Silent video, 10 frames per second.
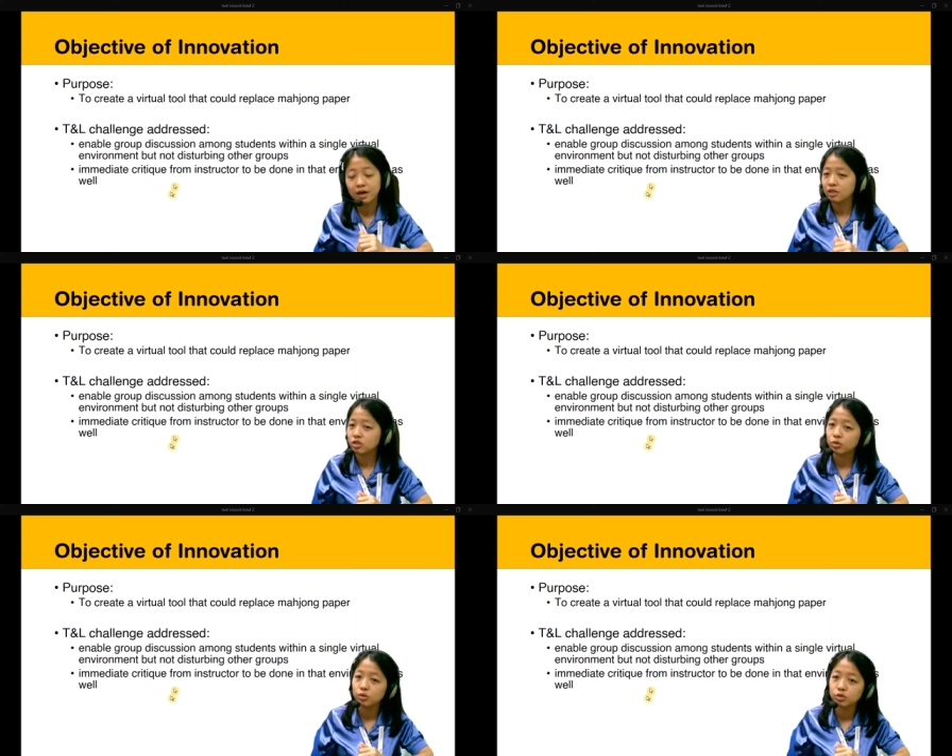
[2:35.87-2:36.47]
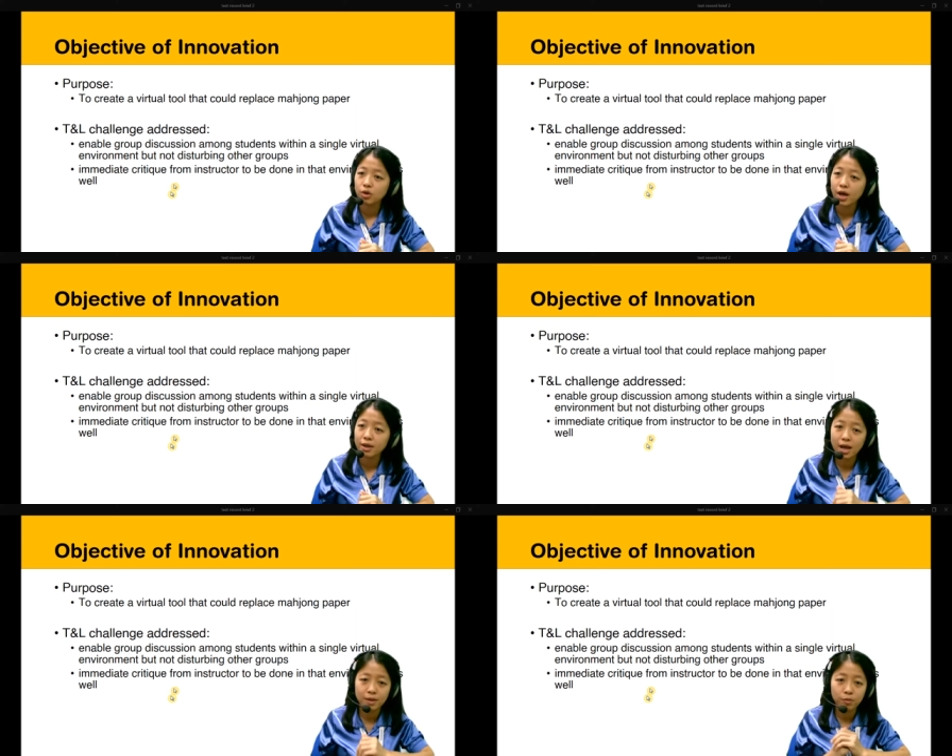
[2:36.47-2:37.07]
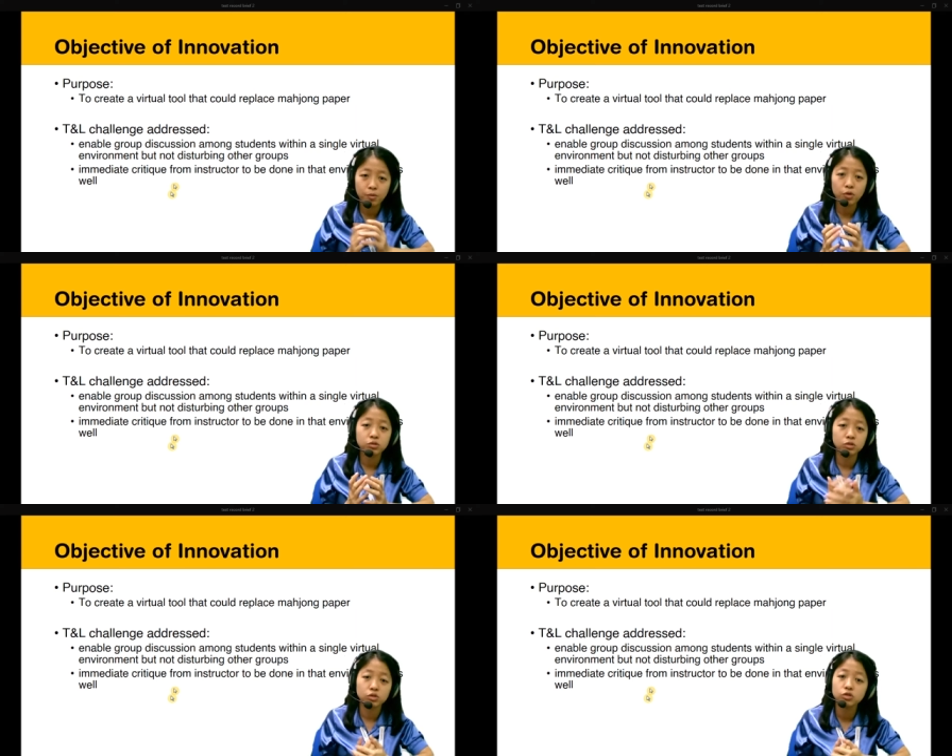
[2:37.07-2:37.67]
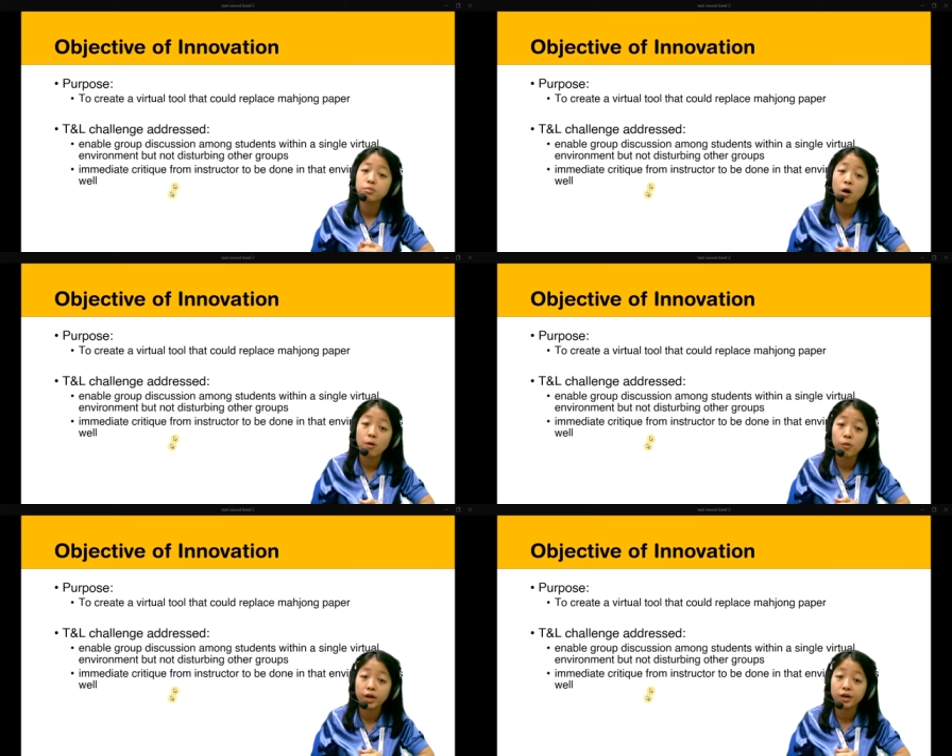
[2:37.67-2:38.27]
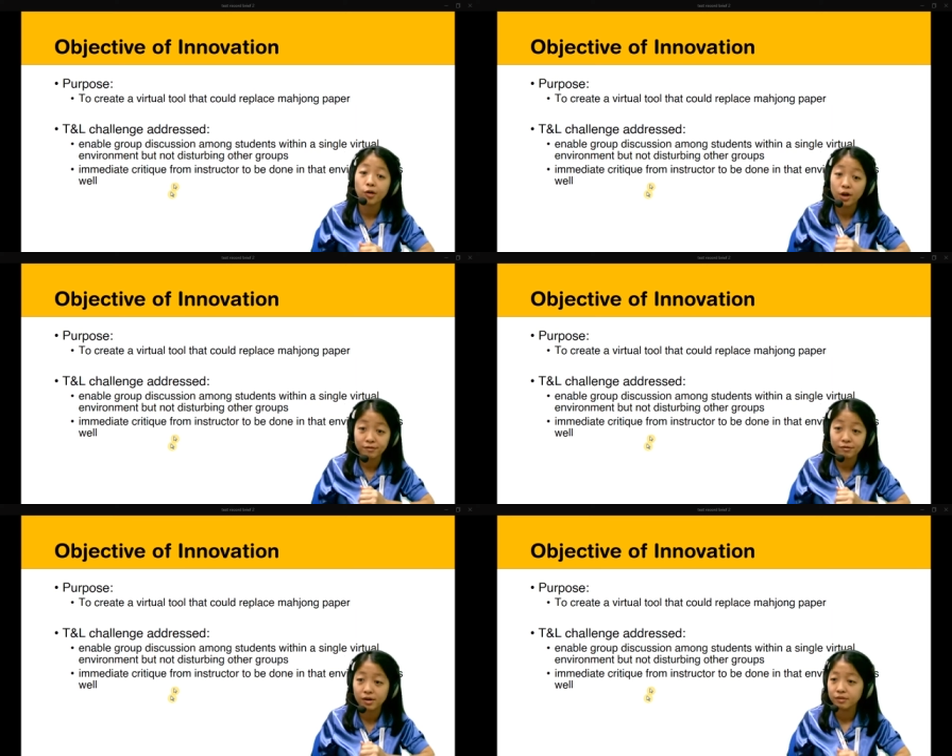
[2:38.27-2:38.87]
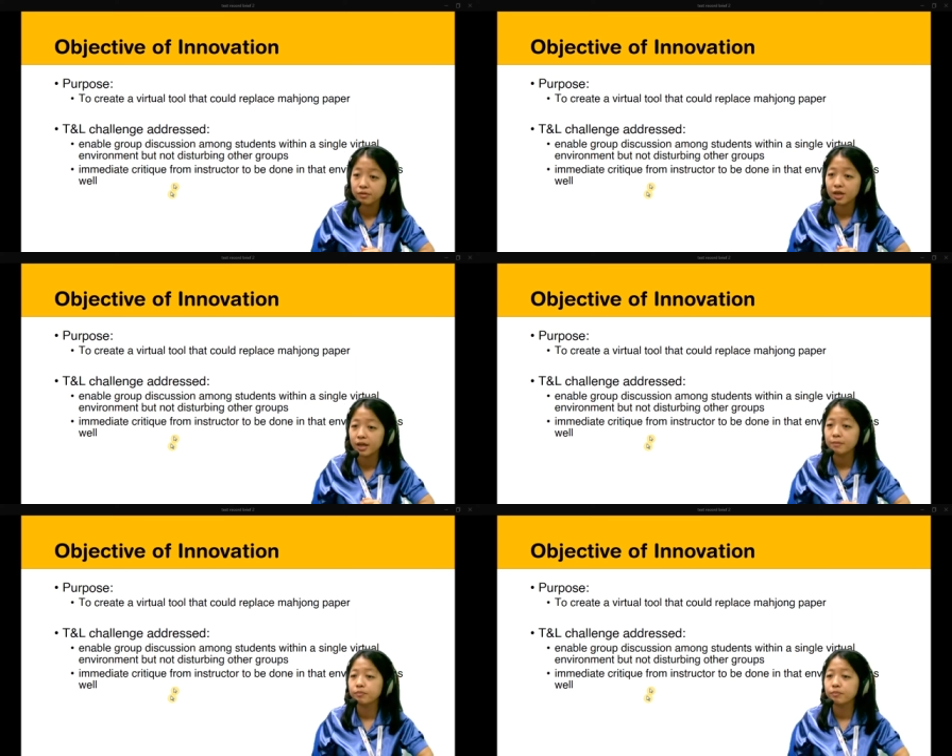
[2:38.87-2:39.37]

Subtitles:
So I propose to use PowerPoint online file, okay?